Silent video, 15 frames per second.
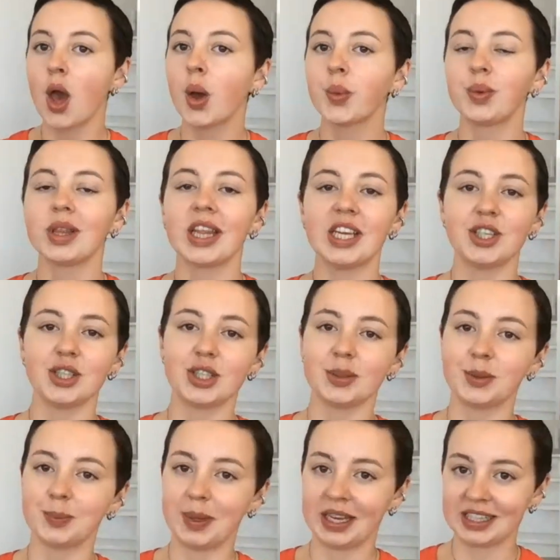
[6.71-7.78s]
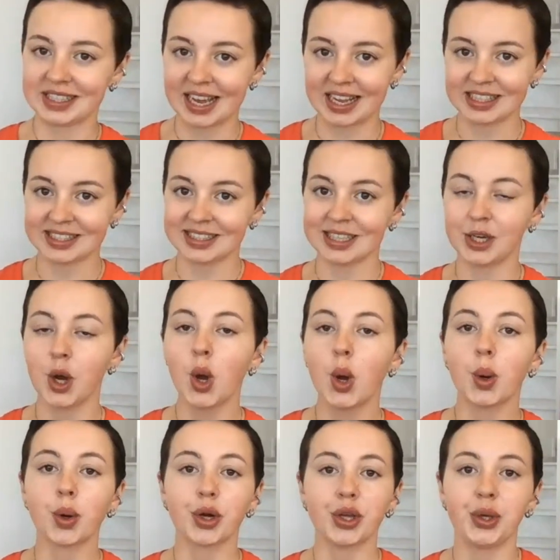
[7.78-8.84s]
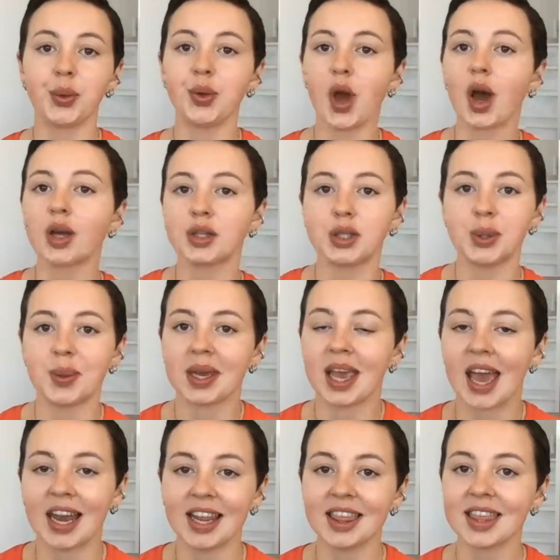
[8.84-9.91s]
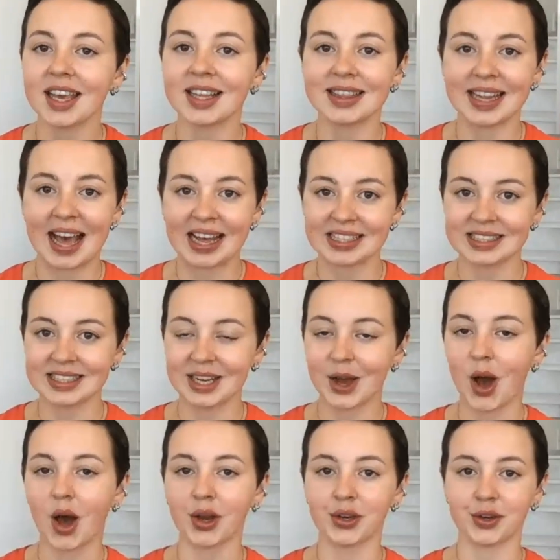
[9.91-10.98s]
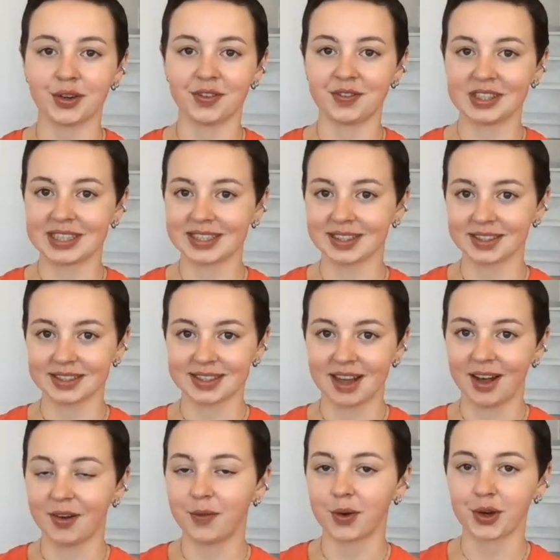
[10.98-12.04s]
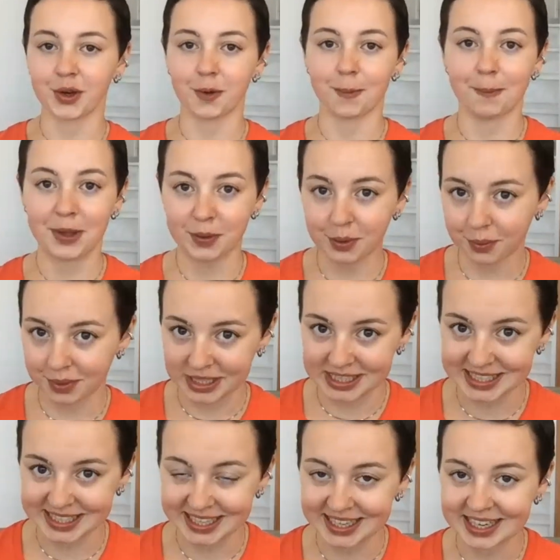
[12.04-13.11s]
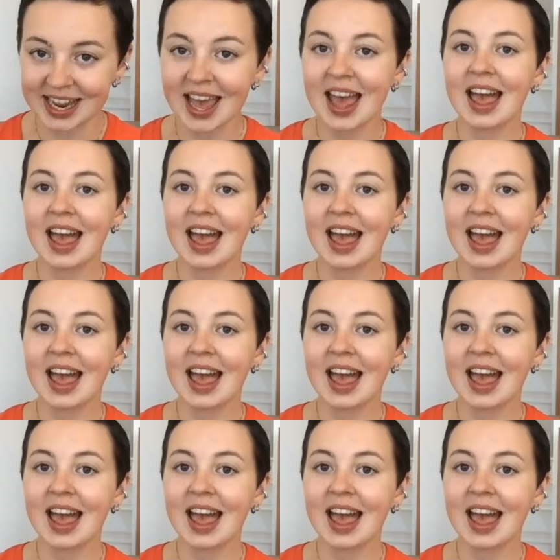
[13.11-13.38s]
relationships being tested, or you not doing anything lasting on your physical self or your beauty routine.